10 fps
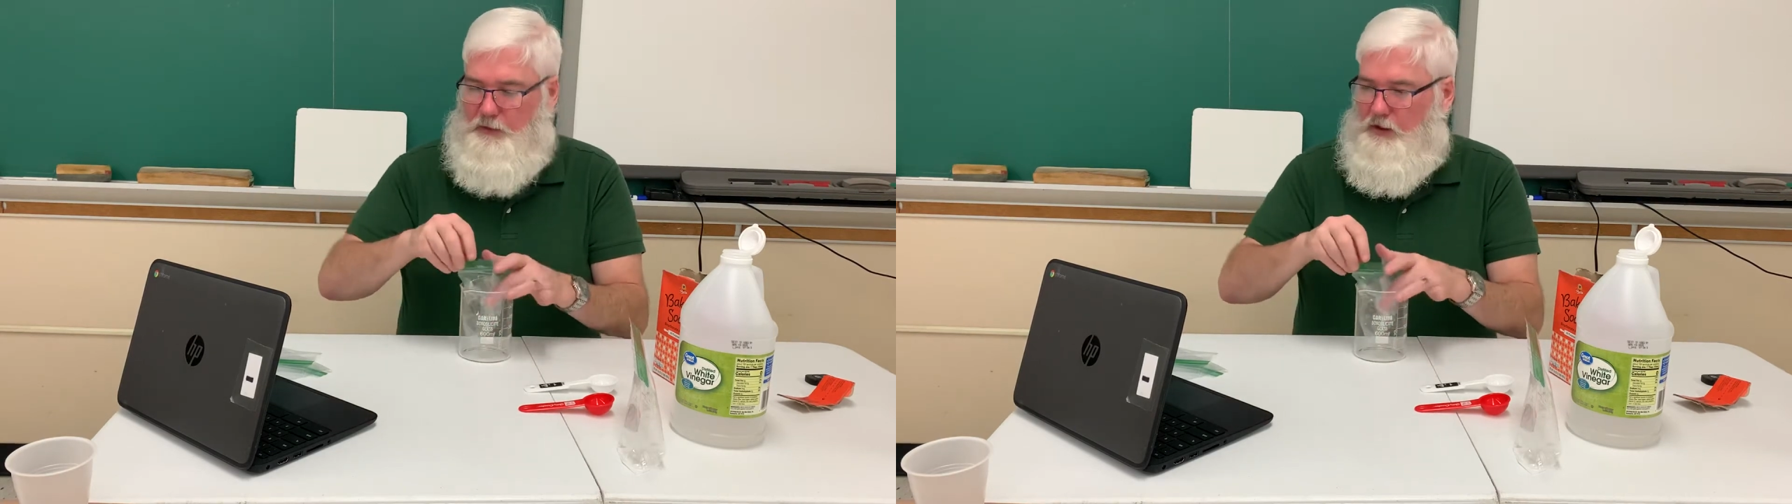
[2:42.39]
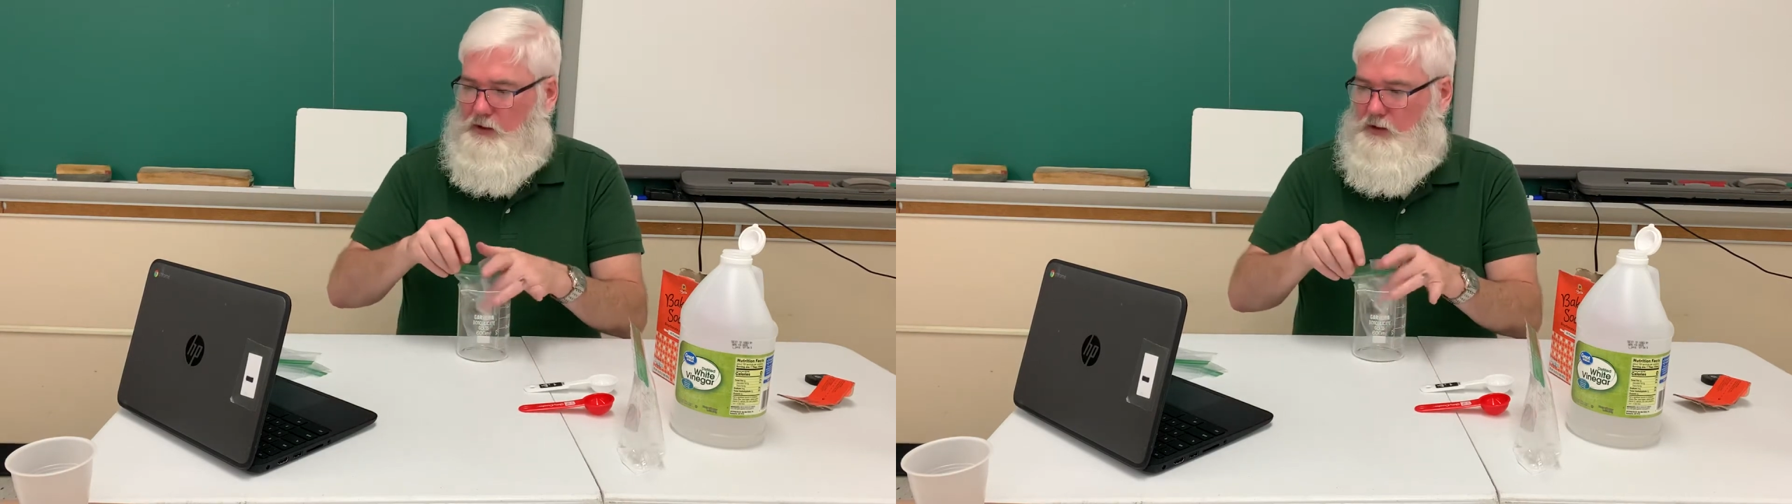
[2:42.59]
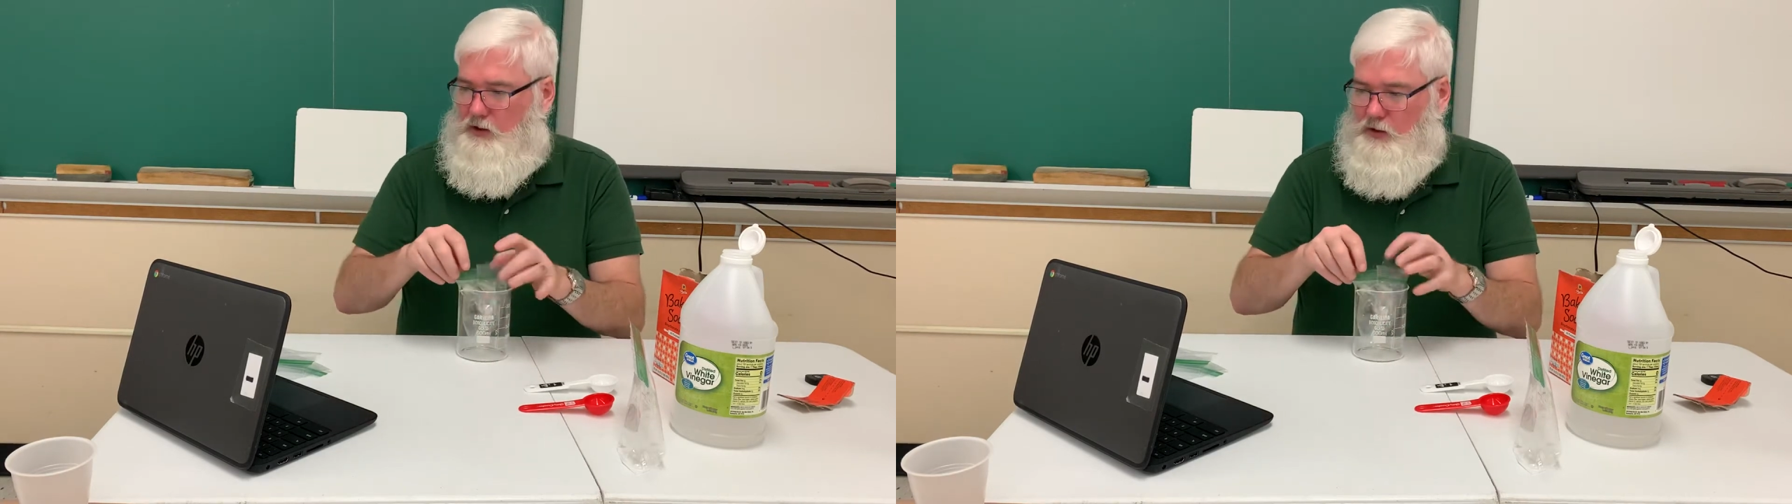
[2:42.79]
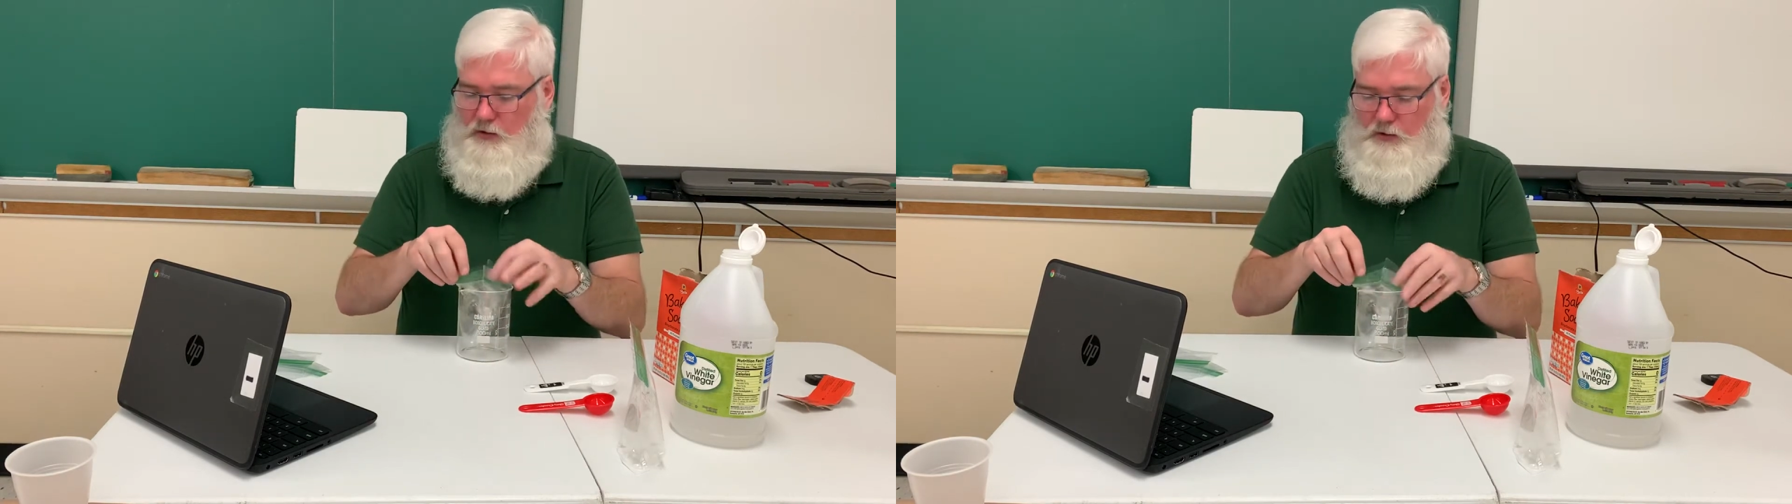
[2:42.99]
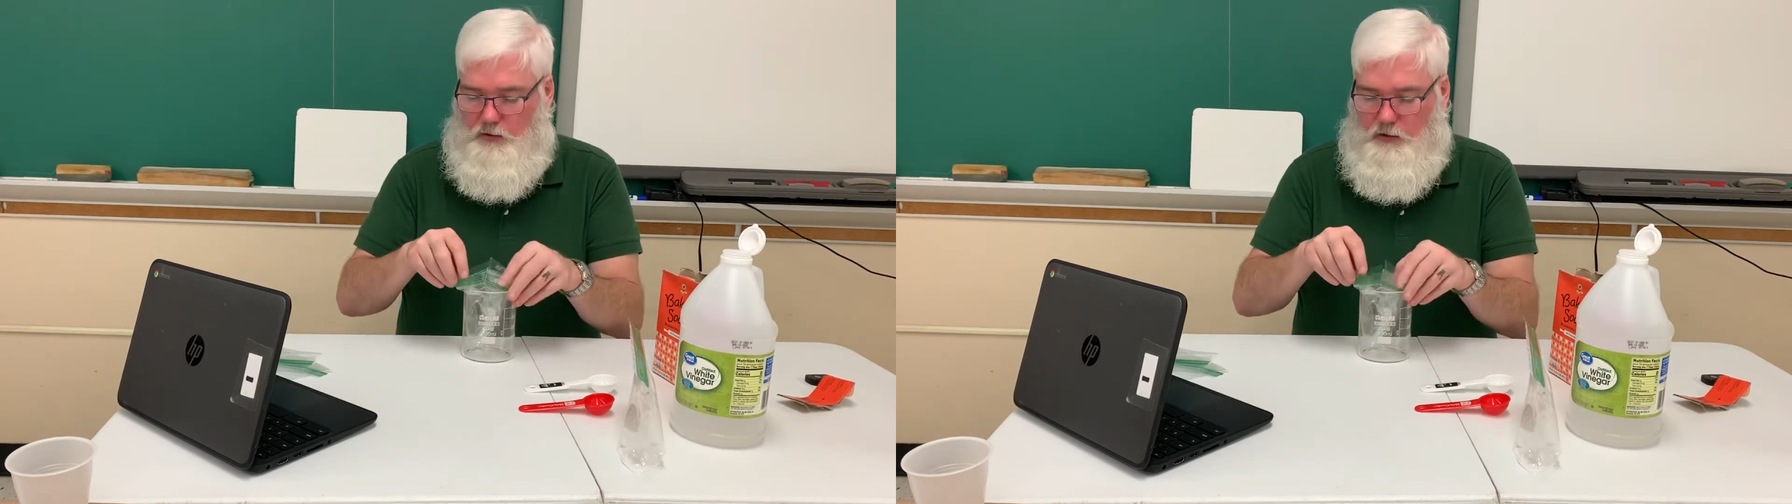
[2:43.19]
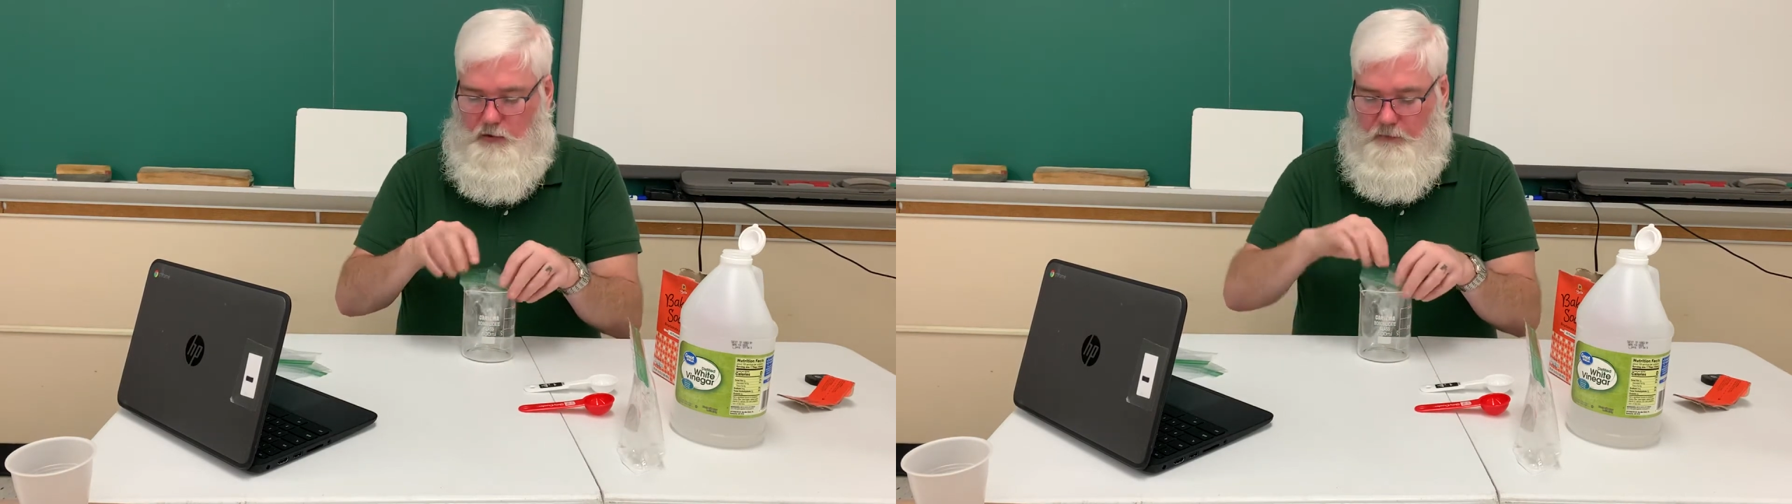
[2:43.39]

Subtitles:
is to